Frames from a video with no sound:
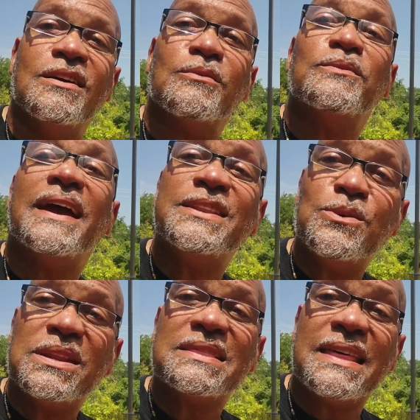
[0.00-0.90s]
when they do
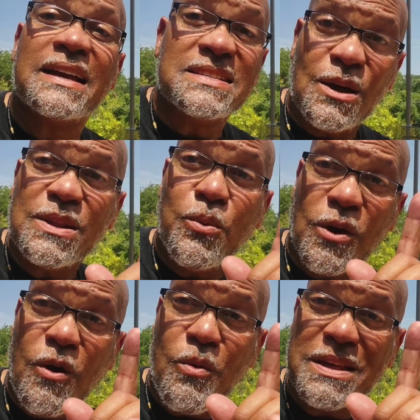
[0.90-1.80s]
it, because they only
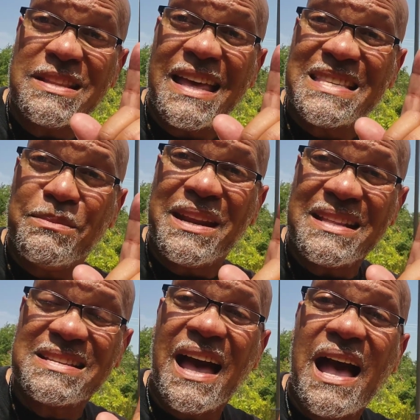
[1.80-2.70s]
work on one exhibit at a
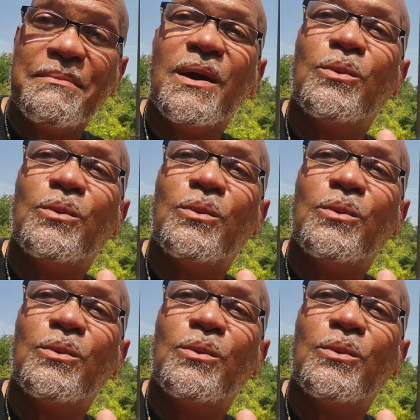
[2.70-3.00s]
time.